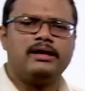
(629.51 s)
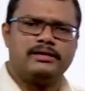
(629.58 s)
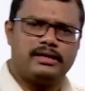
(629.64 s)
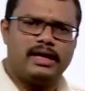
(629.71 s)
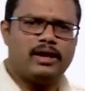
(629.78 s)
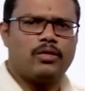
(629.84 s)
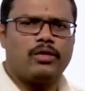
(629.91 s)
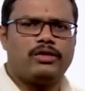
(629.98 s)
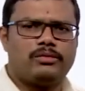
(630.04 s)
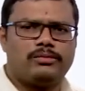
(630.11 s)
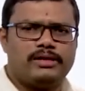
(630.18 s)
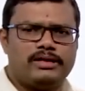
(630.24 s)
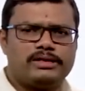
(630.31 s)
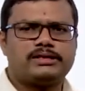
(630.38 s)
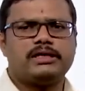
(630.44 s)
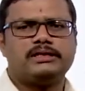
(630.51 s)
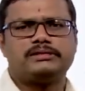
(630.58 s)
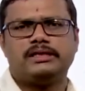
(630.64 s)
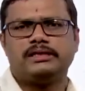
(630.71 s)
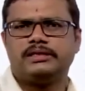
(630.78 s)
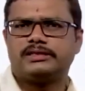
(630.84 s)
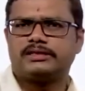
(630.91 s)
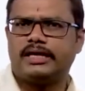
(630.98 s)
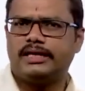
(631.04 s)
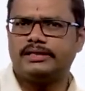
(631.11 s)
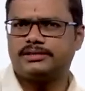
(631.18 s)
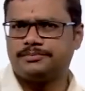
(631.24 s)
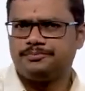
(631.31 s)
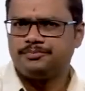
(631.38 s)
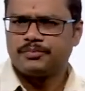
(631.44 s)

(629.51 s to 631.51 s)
they are going to be discussed in this case.